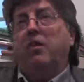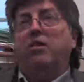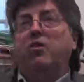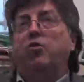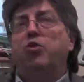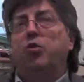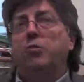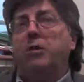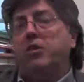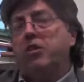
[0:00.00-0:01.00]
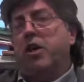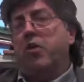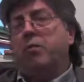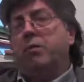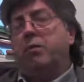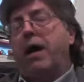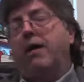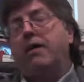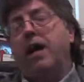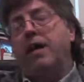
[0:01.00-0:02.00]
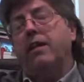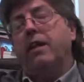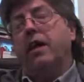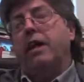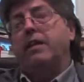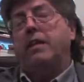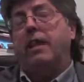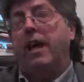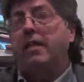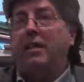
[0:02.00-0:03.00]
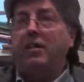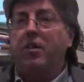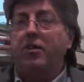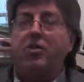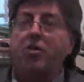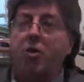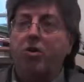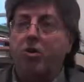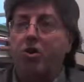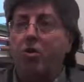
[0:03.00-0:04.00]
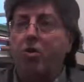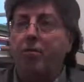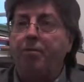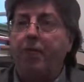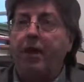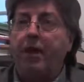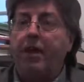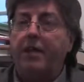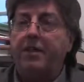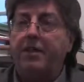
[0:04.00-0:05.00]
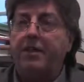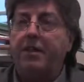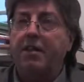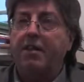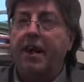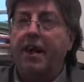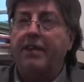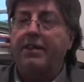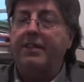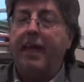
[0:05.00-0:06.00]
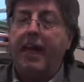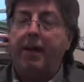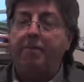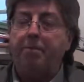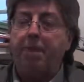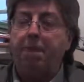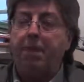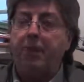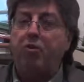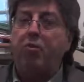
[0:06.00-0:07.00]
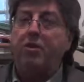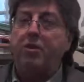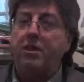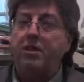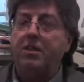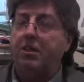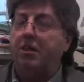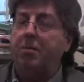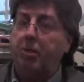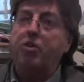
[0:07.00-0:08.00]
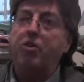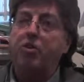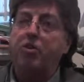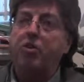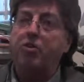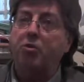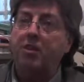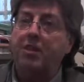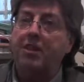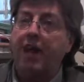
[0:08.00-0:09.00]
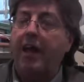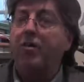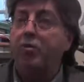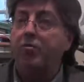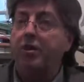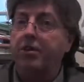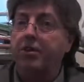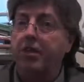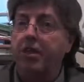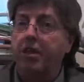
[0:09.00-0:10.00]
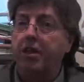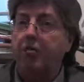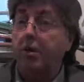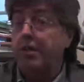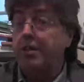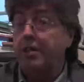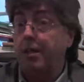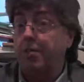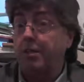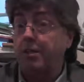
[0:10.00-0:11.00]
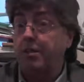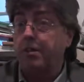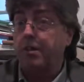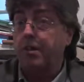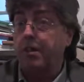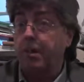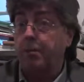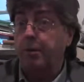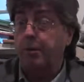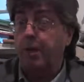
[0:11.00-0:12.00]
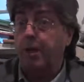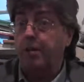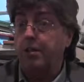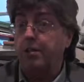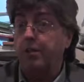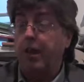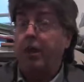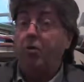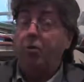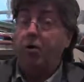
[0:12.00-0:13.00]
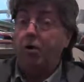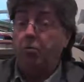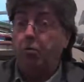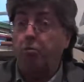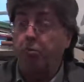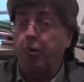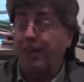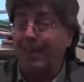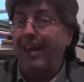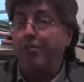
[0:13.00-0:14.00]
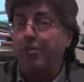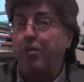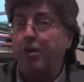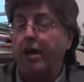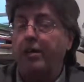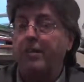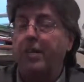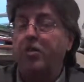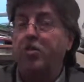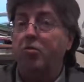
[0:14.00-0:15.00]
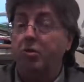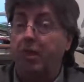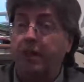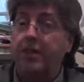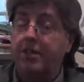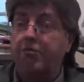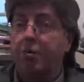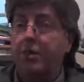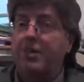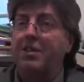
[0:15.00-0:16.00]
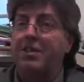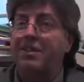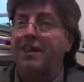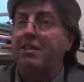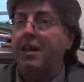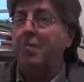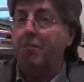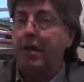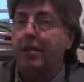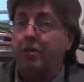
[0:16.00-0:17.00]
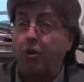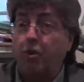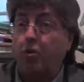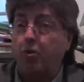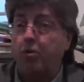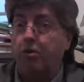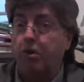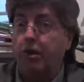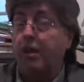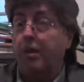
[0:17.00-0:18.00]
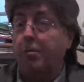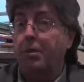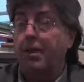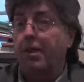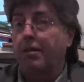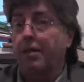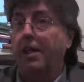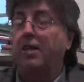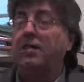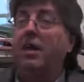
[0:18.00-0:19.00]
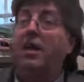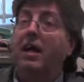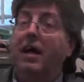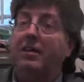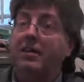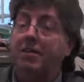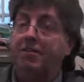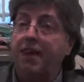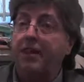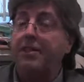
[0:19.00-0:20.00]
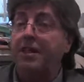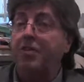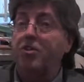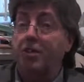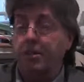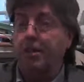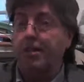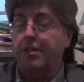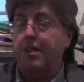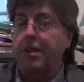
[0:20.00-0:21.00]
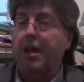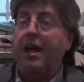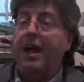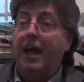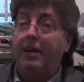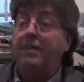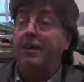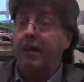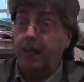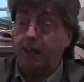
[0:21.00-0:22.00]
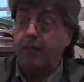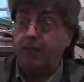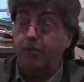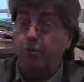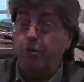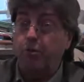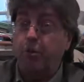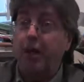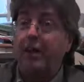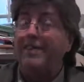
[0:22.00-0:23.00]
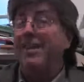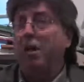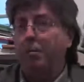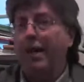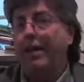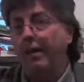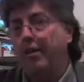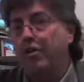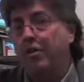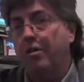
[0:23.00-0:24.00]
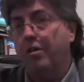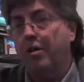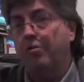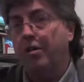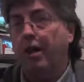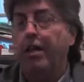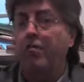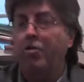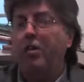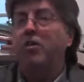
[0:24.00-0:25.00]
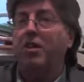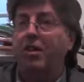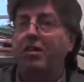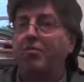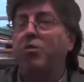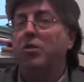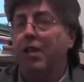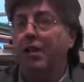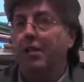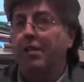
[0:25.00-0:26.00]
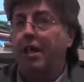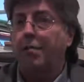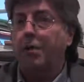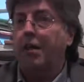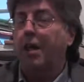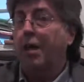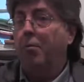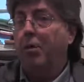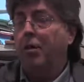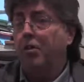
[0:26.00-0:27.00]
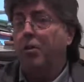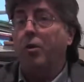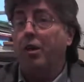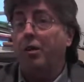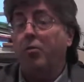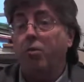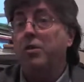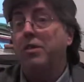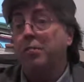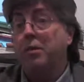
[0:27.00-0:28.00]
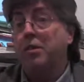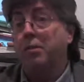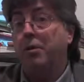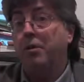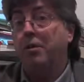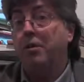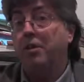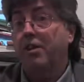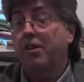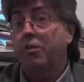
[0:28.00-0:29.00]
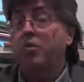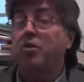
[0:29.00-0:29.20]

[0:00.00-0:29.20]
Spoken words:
They don't do it as much now, but back then, it's the idea under Scots law is that they don't need to. The prosecution don't need to hand over the witness statements in a criminal case. What they gave you at that stage was a list of witnesses that they might call in any particular case, and the defence agent, the solicitor, had to then interview them, take a precognition, if you like. It was really just an interview, taking a statement, but it wasn't admissible in court.